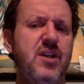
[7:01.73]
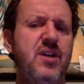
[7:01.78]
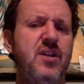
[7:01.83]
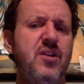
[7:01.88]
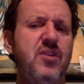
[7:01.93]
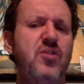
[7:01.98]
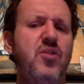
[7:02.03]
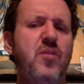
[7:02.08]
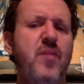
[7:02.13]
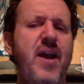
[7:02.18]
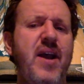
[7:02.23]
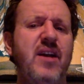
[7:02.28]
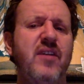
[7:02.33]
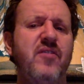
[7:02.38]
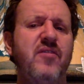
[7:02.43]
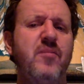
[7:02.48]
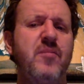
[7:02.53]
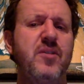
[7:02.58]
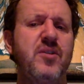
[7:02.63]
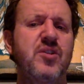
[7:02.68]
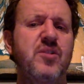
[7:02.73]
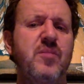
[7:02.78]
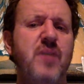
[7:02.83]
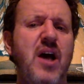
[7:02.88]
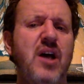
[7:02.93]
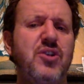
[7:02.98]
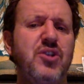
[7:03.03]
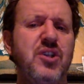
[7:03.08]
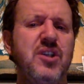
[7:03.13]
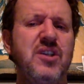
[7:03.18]
in the domain of
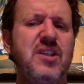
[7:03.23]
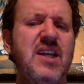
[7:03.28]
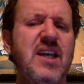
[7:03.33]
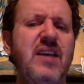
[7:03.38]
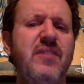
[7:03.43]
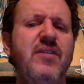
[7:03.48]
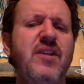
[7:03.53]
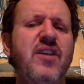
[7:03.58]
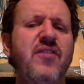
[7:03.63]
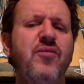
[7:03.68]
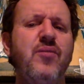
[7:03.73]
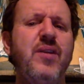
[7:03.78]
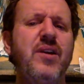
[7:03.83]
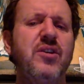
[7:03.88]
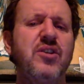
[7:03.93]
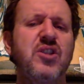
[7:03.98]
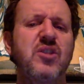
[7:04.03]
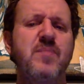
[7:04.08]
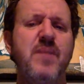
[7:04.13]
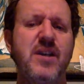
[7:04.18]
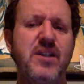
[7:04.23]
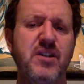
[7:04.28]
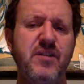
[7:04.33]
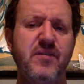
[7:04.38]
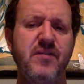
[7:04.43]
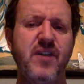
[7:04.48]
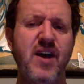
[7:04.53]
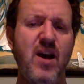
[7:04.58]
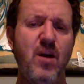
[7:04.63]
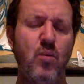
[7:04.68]
epistemology is, even if we could
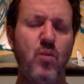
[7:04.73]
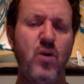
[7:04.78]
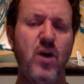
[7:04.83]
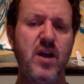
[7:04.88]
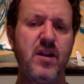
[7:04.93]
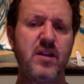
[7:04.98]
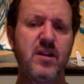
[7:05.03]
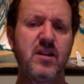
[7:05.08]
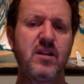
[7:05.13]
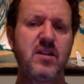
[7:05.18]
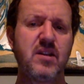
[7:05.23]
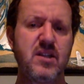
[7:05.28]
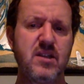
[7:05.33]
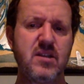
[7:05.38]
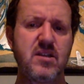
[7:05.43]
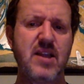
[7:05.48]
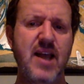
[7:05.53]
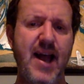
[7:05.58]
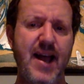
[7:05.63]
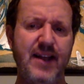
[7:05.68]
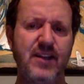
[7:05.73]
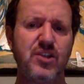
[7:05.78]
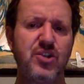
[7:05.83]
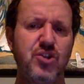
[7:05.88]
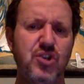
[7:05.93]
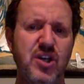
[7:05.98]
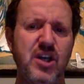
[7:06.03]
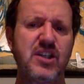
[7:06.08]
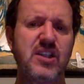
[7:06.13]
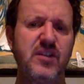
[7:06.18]
specify what that
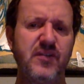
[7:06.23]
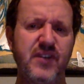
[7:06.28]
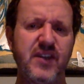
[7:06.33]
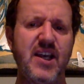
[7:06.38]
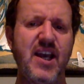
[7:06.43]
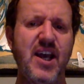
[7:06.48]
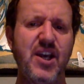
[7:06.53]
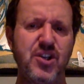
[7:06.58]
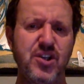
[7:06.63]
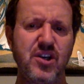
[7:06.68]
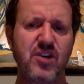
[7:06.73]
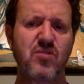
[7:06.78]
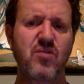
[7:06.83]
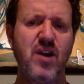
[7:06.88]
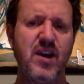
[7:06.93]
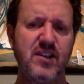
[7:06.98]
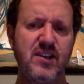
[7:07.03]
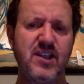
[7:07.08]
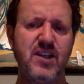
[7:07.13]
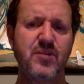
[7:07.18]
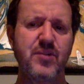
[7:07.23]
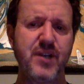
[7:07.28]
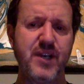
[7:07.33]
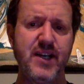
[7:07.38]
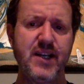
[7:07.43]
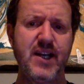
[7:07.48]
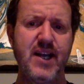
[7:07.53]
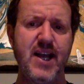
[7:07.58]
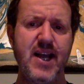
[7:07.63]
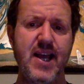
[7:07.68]
justification
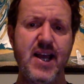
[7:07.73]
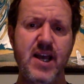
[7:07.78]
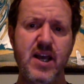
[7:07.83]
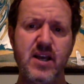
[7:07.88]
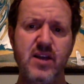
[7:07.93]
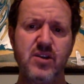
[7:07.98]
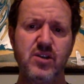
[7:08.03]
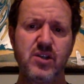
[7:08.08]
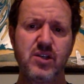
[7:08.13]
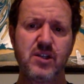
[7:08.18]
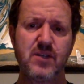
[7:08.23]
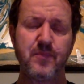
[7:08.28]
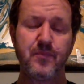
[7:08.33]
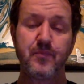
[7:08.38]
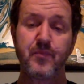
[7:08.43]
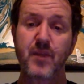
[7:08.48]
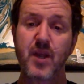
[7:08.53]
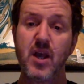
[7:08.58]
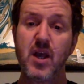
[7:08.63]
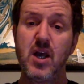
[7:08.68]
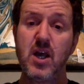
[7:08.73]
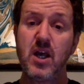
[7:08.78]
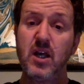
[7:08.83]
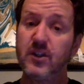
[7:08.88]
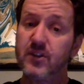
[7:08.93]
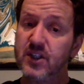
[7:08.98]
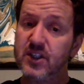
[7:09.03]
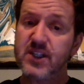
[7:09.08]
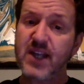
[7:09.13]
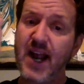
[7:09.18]
criterion is,
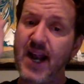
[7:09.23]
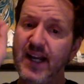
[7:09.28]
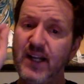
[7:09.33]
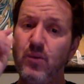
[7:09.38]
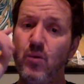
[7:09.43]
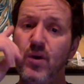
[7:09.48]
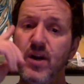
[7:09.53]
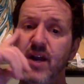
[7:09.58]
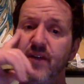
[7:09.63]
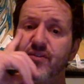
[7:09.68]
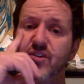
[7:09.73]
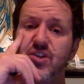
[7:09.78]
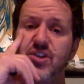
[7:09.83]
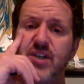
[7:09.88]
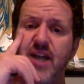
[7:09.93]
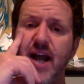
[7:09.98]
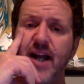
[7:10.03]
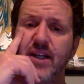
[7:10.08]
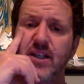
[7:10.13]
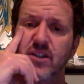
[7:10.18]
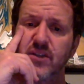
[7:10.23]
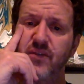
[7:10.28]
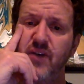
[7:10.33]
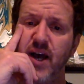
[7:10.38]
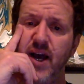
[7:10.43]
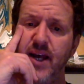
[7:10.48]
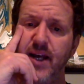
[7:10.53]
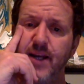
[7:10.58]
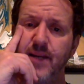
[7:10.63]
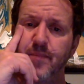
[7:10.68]
does anyone ever
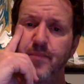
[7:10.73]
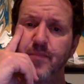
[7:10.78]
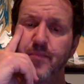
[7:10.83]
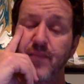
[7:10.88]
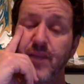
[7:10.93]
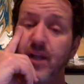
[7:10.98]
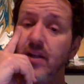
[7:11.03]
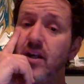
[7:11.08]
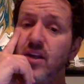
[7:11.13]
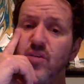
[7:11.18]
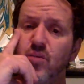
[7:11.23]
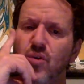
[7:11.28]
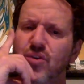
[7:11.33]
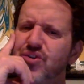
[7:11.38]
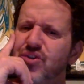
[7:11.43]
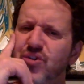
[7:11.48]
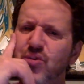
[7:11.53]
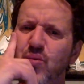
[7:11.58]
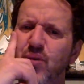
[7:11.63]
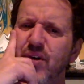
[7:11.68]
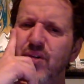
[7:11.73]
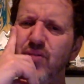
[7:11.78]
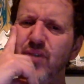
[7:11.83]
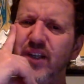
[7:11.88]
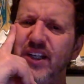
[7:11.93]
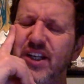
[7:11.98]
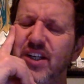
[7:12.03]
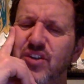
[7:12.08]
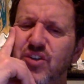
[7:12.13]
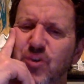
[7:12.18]
satisfy it? In other words, do we
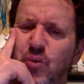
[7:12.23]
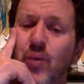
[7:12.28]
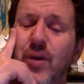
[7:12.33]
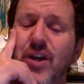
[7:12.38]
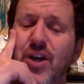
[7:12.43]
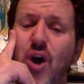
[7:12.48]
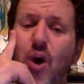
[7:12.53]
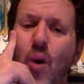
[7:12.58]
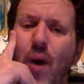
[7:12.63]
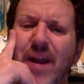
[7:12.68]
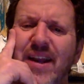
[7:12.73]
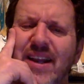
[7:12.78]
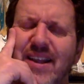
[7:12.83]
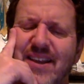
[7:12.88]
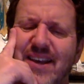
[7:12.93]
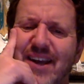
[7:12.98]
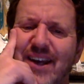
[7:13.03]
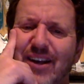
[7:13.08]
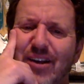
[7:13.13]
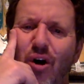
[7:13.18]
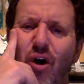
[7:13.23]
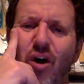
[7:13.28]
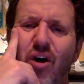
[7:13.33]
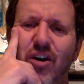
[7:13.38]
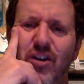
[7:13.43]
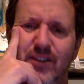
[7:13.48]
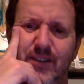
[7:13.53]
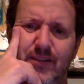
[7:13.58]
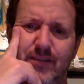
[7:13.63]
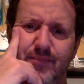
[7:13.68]
know anything at all?